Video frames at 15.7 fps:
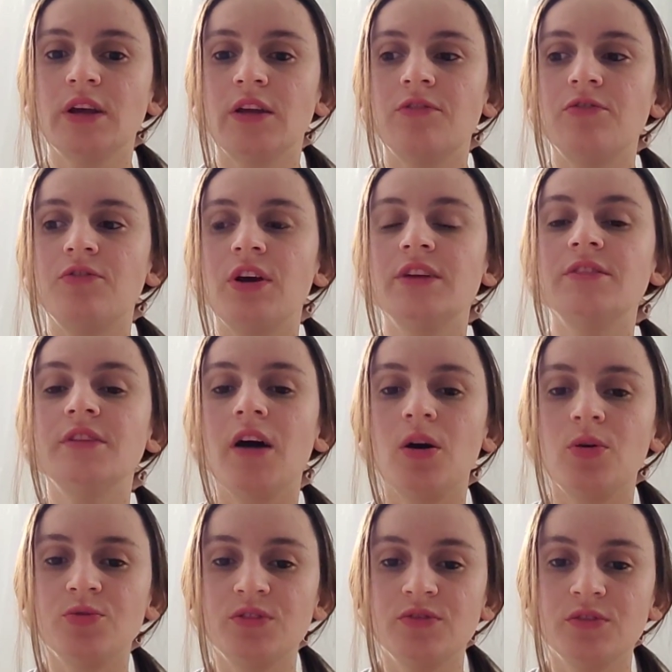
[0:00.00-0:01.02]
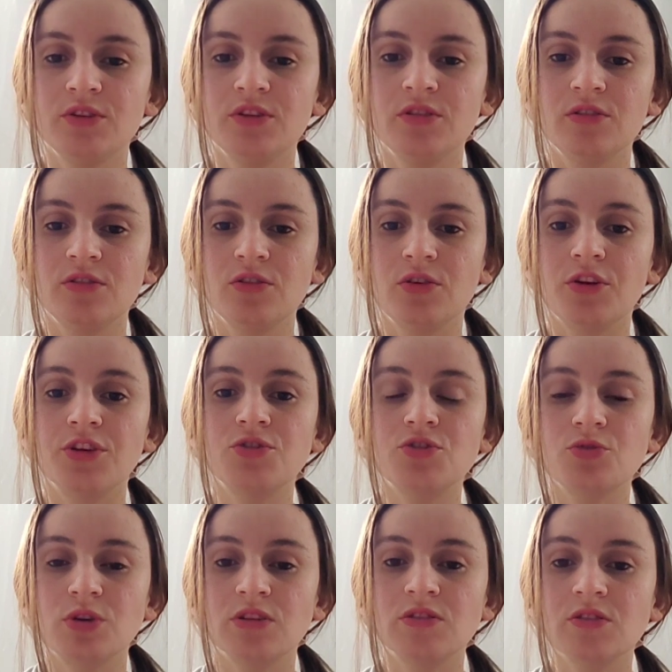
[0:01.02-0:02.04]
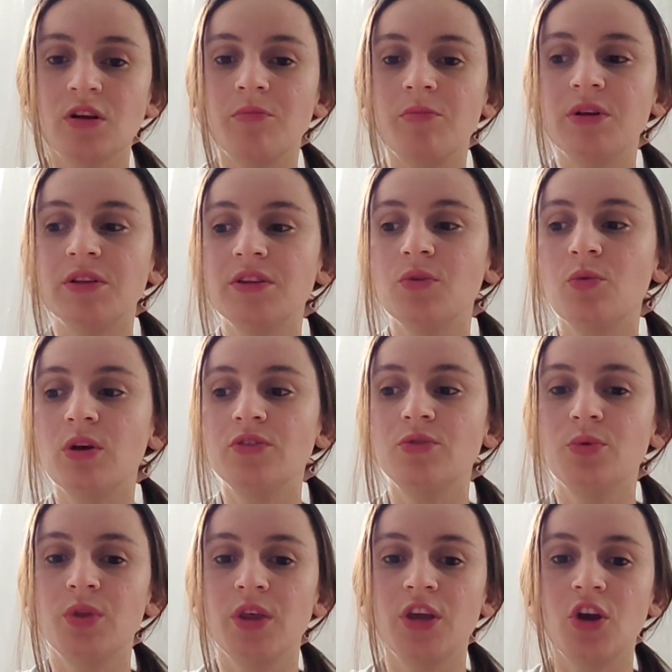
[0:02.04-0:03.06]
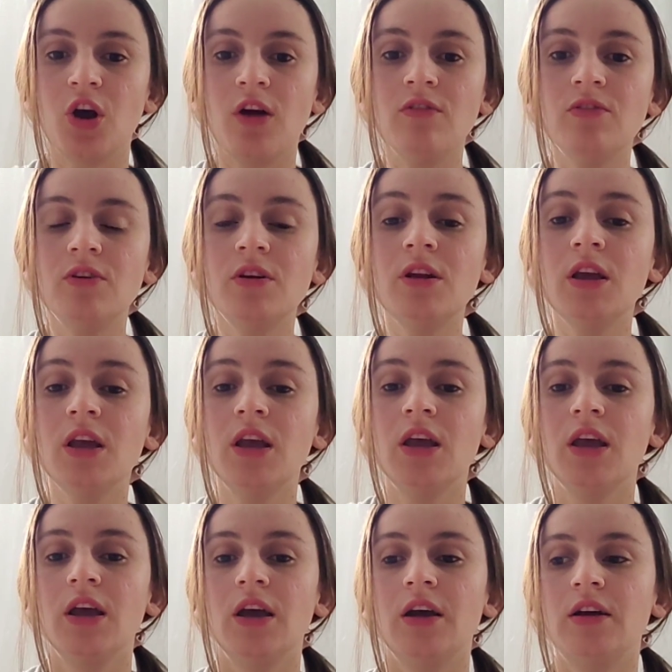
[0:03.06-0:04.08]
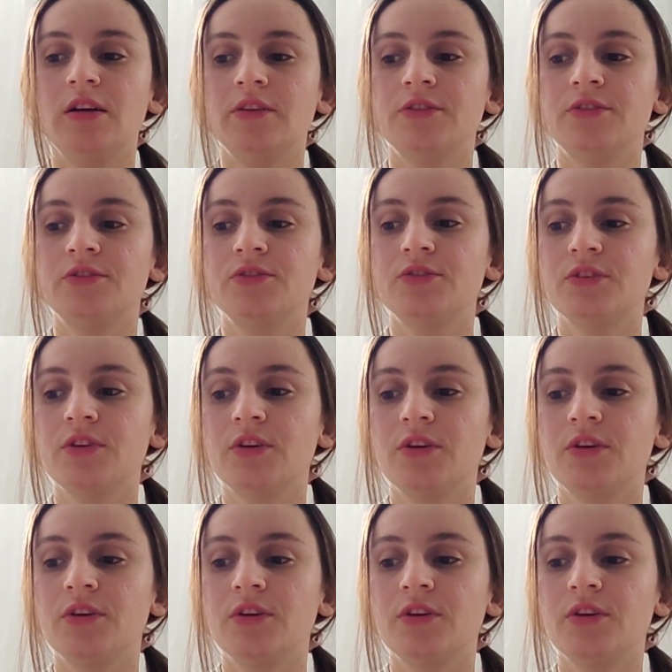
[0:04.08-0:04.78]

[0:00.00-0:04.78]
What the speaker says: can find out even in your insurance company what do they cover, and